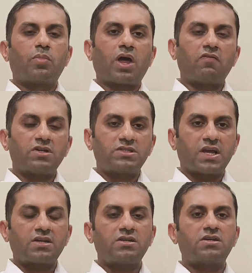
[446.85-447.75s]
Private
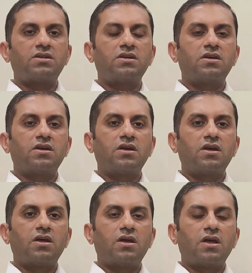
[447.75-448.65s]
sector
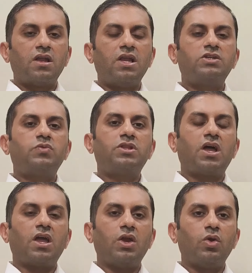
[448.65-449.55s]
leads with
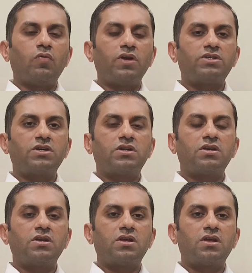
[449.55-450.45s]
the
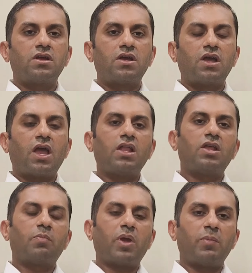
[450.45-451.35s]
innovation
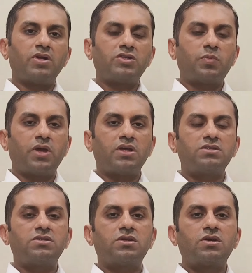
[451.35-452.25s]
in the payment
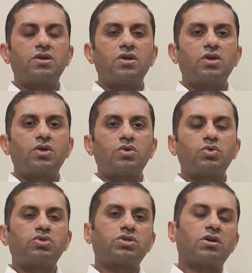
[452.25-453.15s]
space
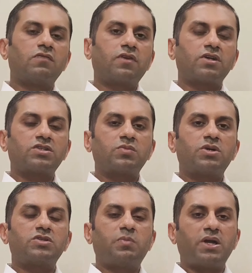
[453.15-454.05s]
to serve
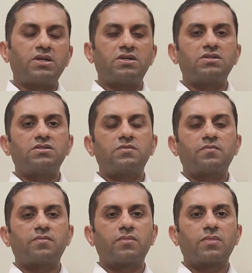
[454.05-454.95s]
customers better,
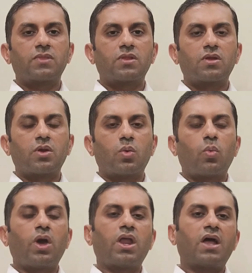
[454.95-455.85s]

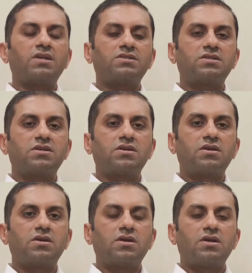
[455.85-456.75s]
whereas
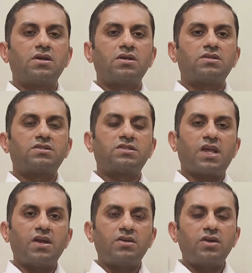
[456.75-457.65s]

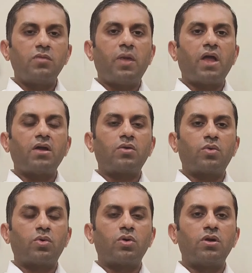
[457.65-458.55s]
central bank
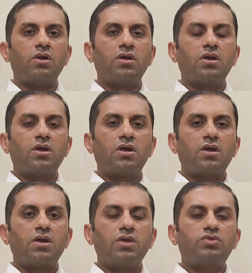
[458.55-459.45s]
role
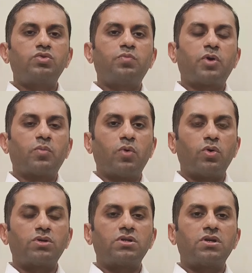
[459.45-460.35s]
is to
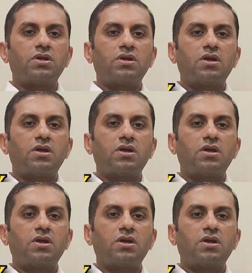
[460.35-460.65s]
promote